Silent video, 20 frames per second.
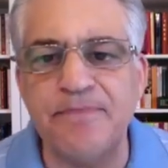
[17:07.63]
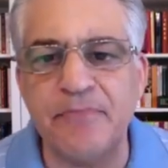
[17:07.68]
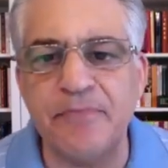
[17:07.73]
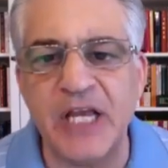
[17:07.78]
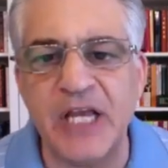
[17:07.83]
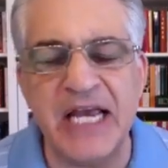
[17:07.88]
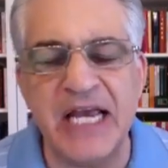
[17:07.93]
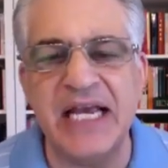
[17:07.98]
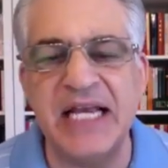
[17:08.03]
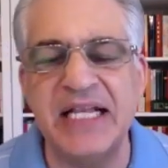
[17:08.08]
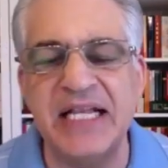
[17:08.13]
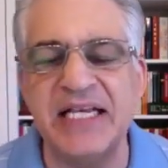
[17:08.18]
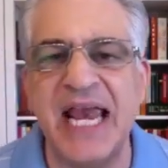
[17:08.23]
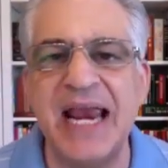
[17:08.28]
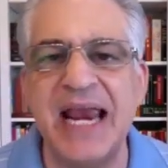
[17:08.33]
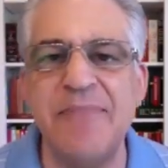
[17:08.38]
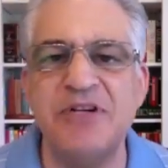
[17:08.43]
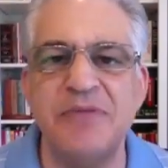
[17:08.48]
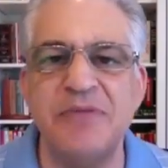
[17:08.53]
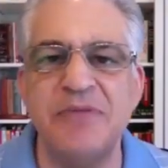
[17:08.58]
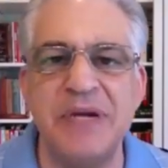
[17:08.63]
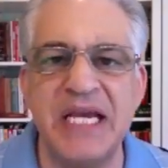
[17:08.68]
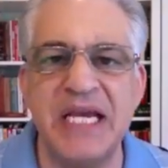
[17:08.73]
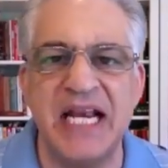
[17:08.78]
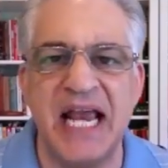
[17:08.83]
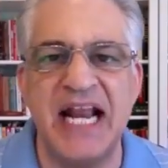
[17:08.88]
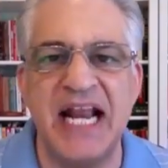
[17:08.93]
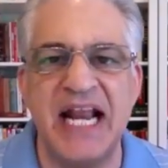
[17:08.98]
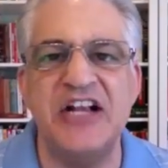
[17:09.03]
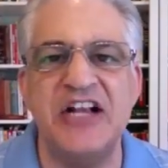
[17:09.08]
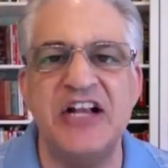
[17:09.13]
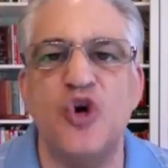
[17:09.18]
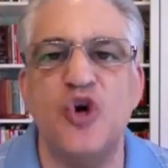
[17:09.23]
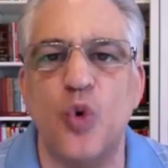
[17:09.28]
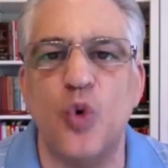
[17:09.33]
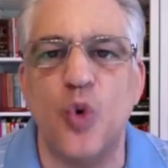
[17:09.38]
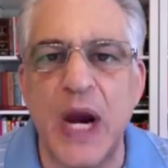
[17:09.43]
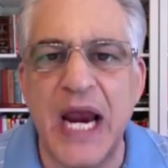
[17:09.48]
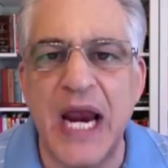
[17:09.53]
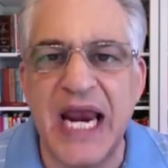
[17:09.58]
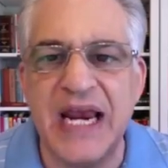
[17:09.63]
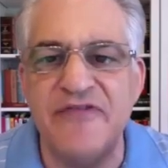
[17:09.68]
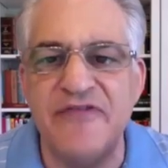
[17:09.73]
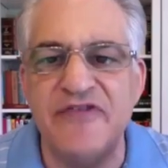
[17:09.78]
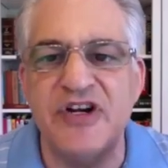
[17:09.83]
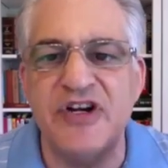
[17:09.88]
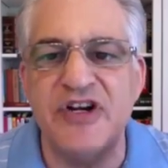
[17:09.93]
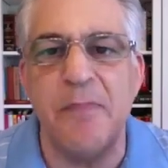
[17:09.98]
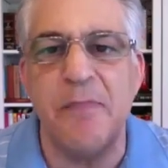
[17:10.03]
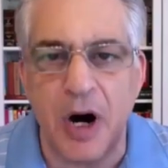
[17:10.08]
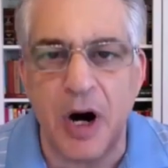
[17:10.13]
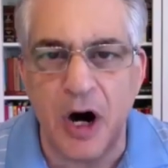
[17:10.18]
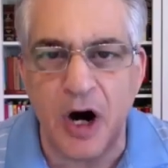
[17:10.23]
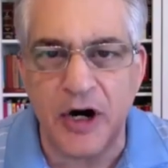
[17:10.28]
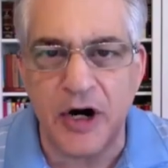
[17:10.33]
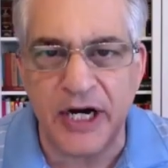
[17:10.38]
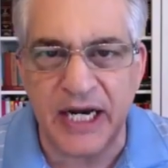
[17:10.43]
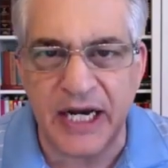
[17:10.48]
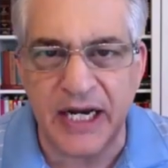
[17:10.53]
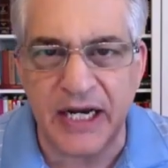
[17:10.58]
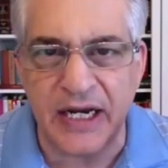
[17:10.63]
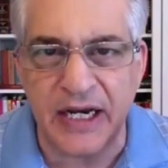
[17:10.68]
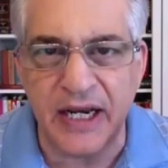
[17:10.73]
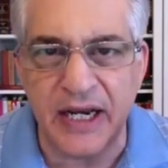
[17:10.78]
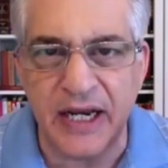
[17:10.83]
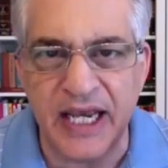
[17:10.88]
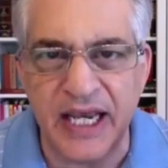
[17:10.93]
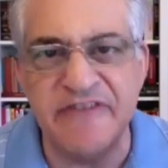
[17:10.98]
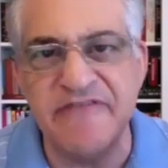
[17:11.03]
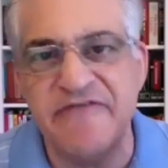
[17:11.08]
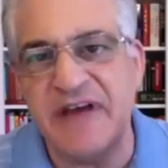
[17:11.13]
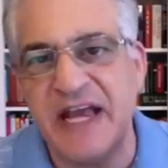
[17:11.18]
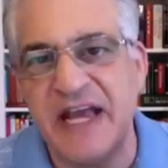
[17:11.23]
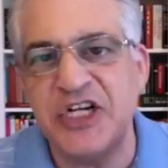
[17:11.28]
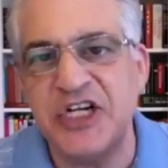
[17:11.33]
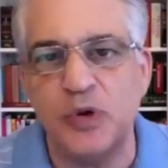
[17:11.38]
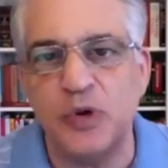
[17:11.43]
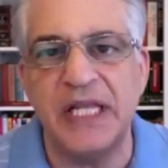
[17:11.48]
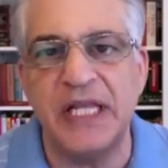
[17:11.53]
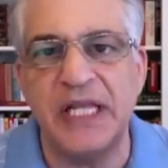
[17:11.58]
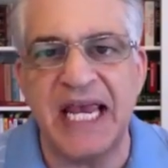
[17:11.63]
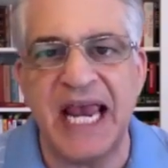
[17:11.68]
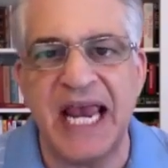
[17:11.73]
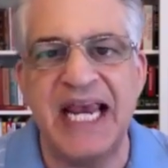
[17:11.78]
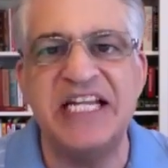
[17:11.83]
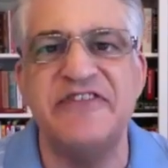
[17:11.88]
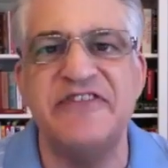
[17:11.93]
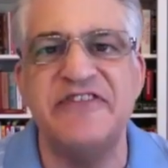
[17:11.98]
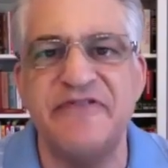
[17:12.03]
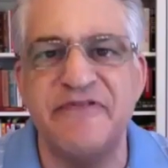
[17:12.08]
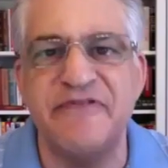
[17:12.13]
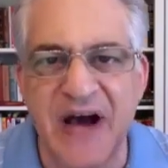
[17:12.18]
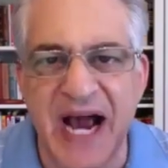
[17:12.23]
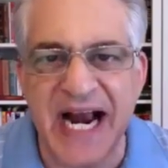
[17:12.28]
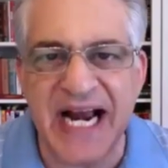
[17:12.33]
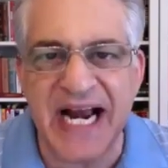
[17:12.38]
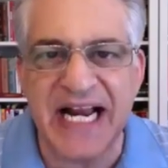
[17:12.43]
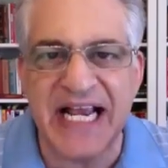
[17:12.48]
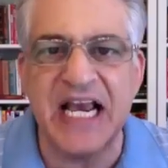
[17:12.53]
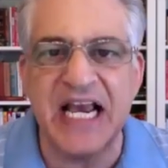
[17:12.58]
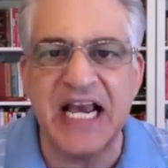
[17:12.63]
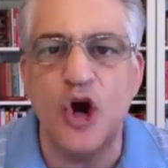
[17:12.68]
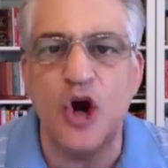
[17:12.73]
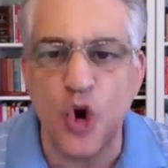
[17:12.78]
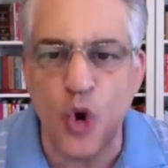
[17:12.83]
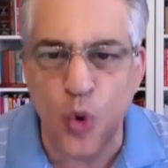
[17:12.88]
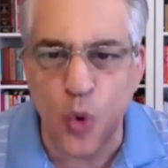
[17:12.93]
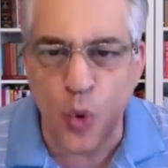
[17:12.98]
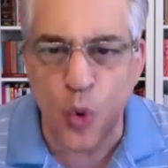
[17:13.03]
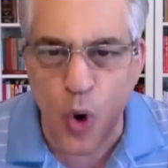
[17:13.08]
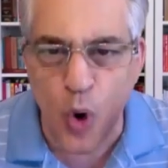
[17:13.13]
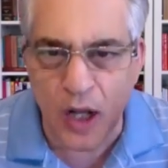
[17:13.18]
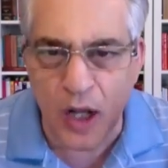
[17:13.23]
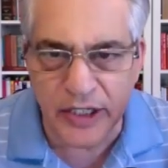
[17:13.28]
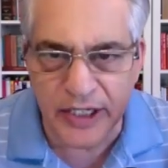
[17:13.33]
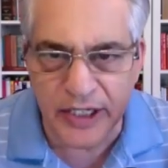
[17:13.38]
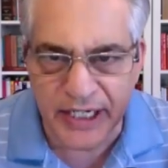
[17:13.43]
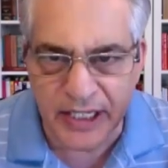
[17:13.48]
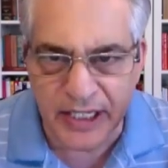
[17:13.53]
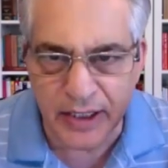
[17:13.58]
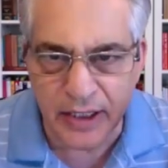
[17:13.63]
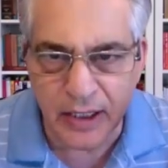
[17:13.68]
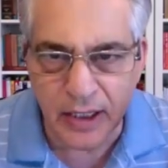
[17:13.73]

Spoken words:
It came to mean an engraved marking and eventually a defining quality.